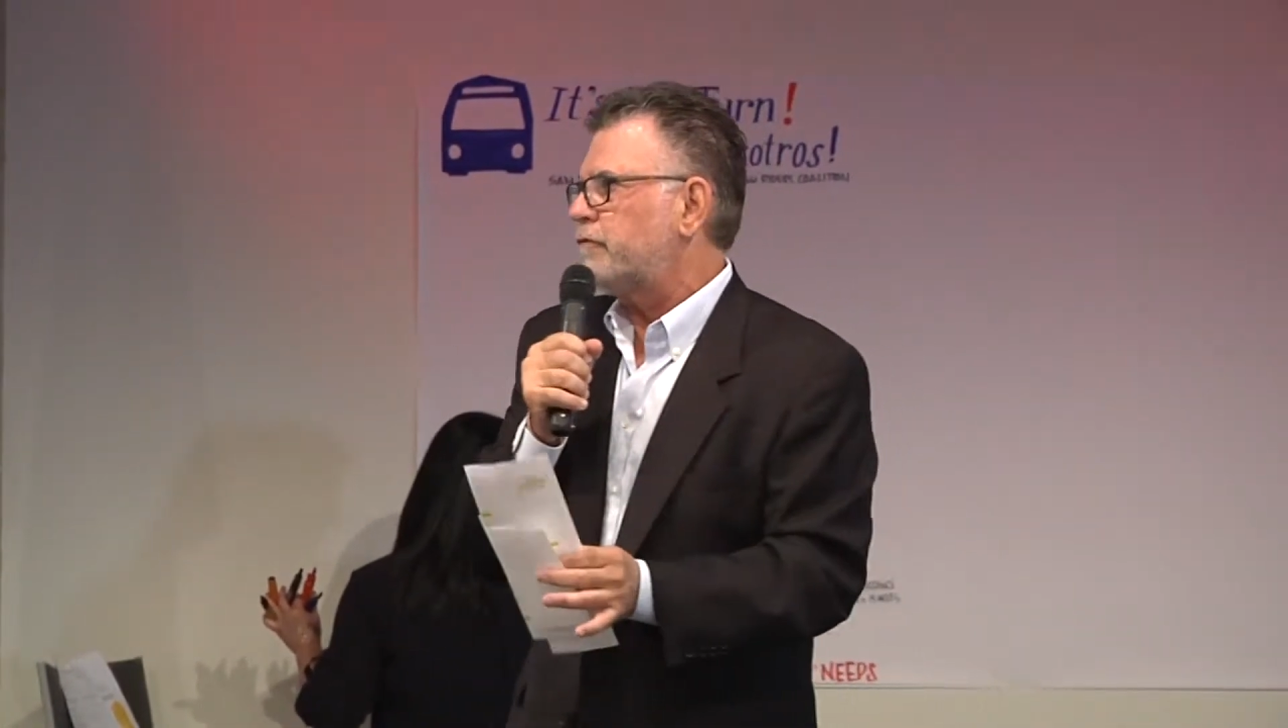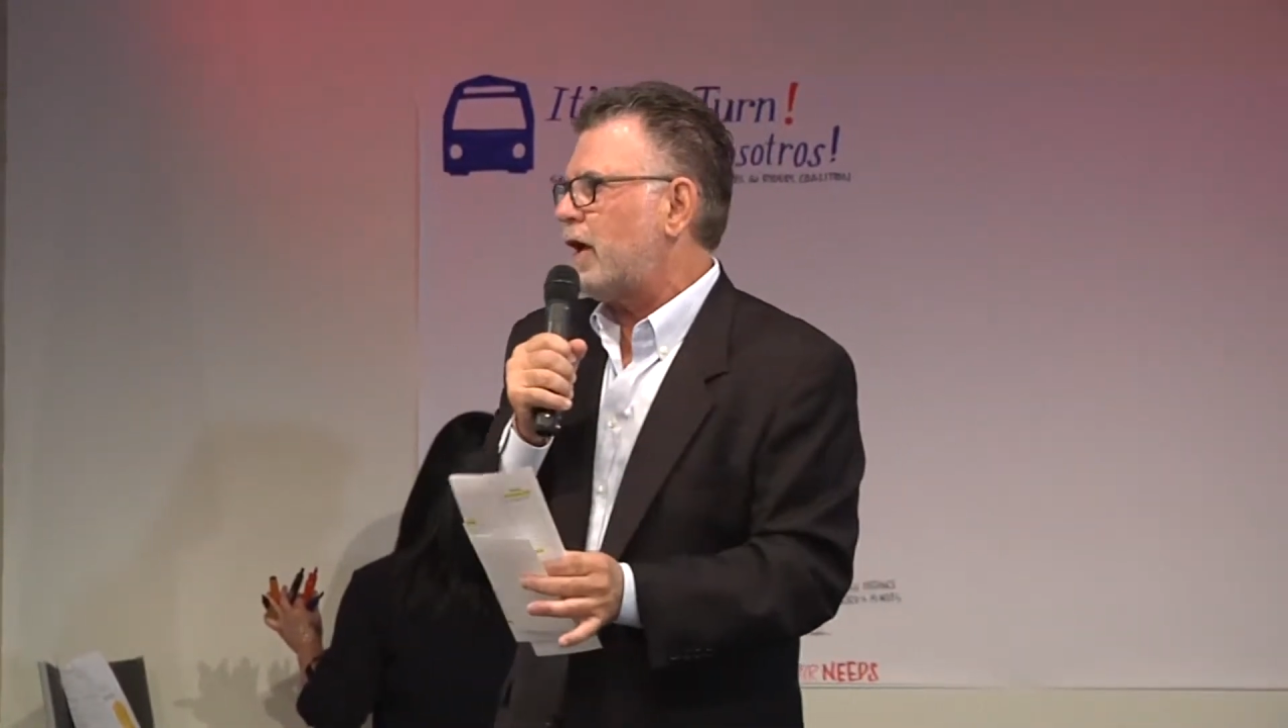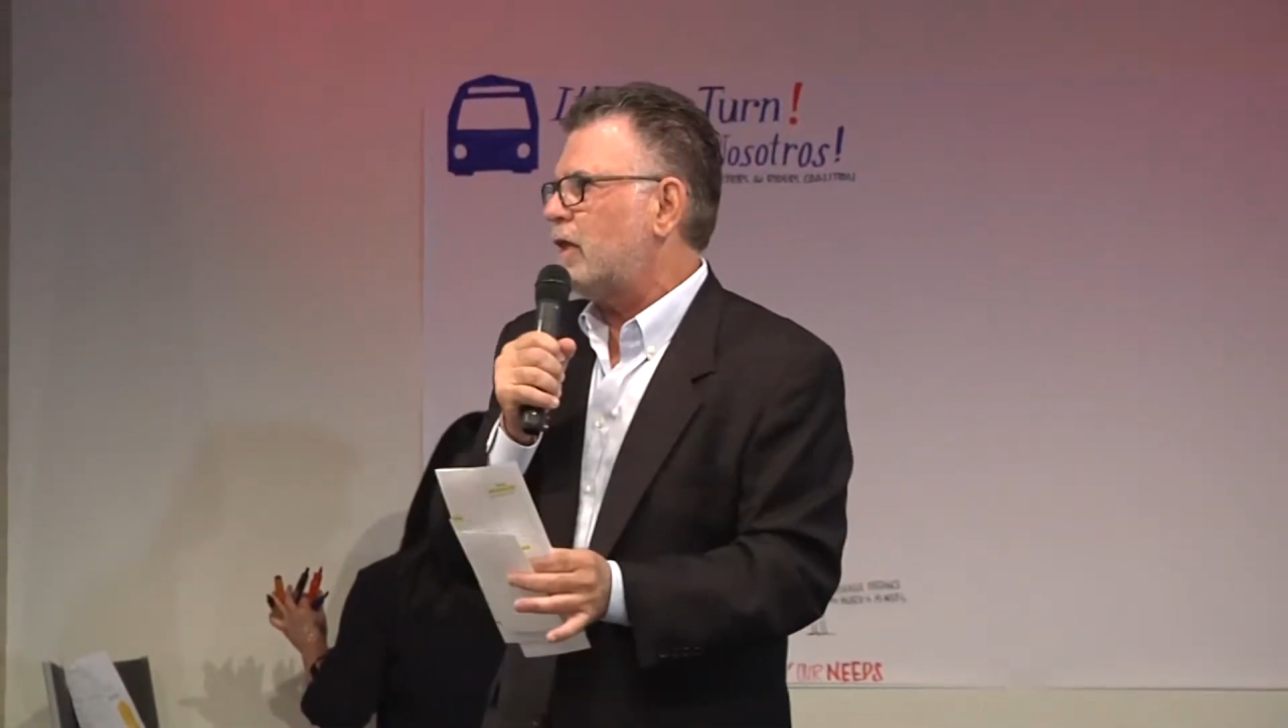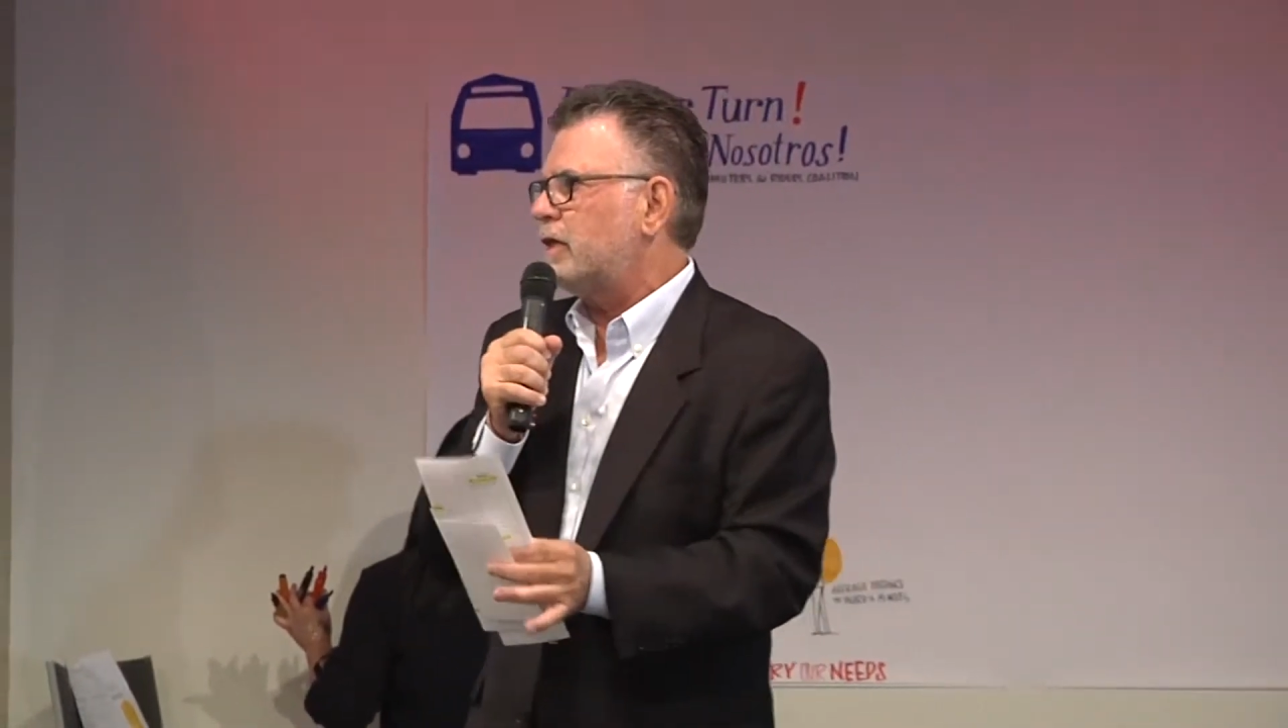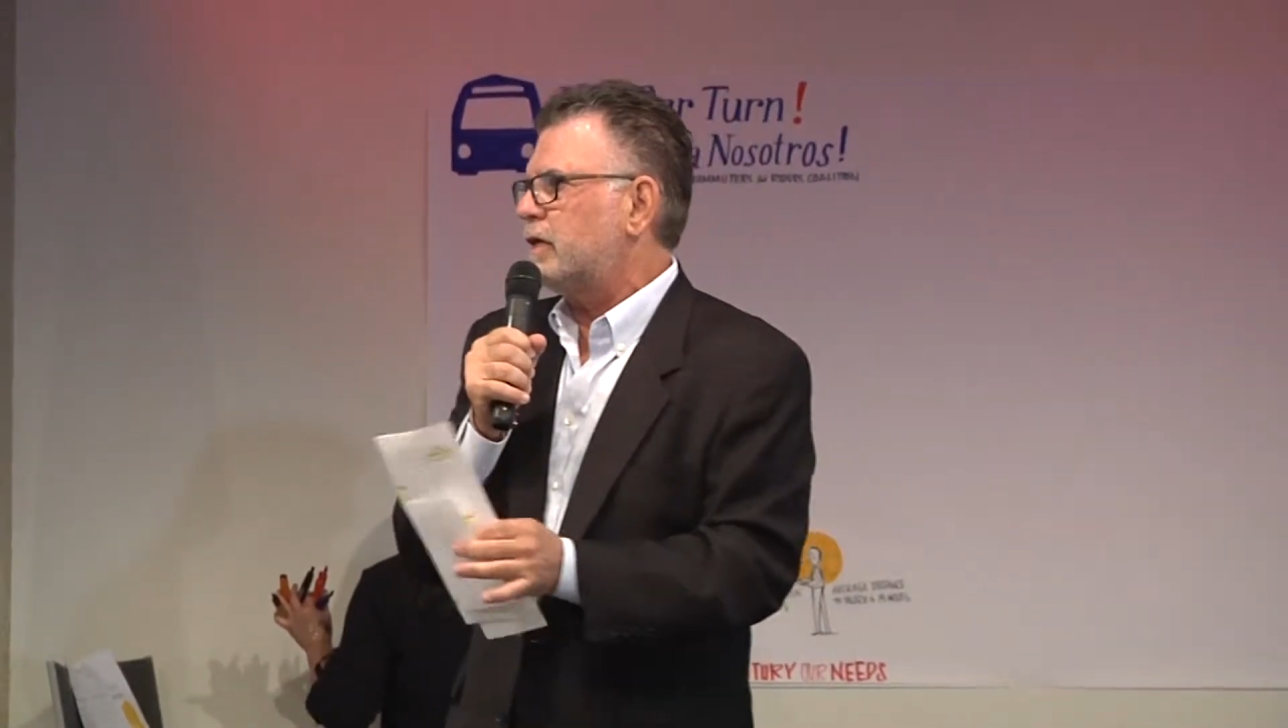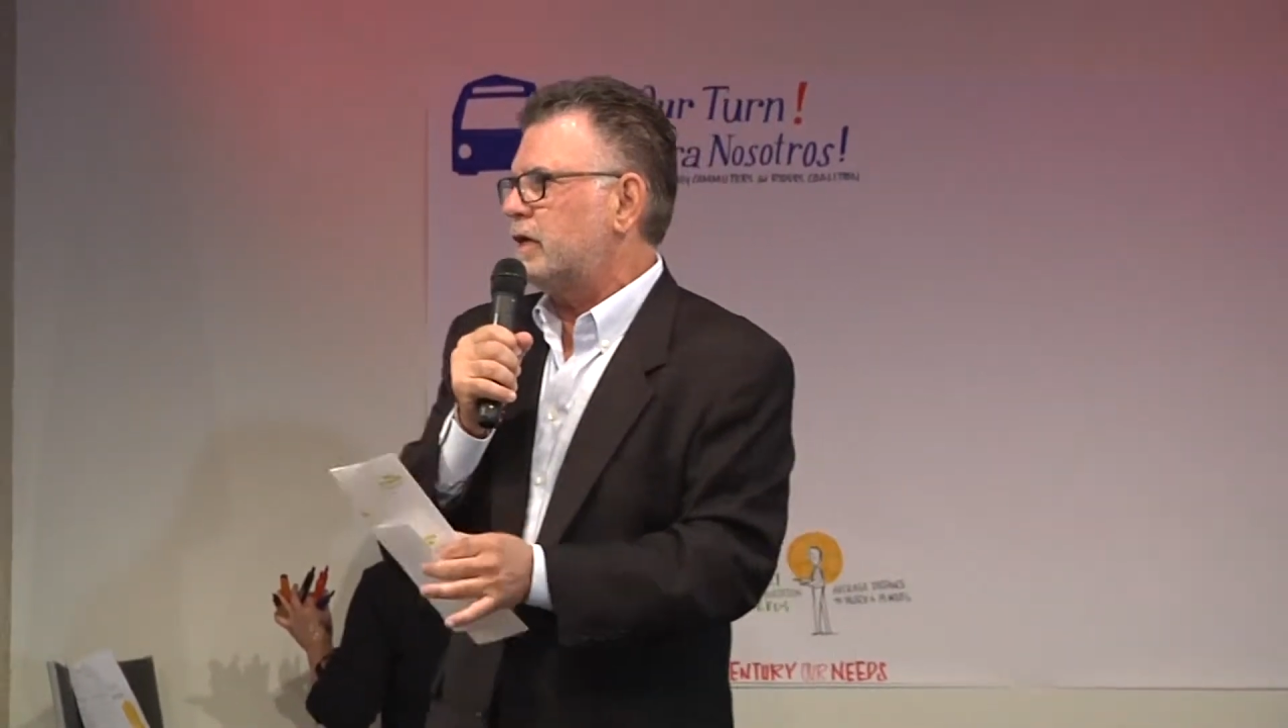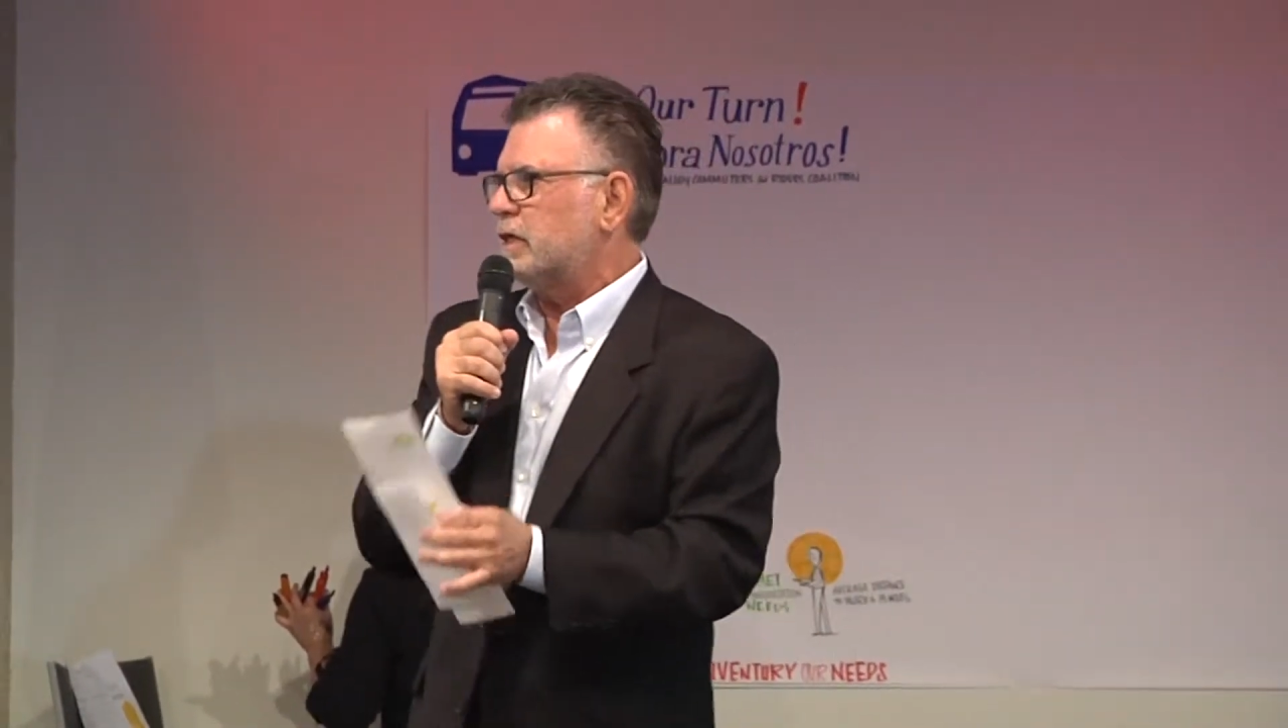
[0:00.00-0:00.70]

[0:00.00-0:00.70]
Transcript: the Valley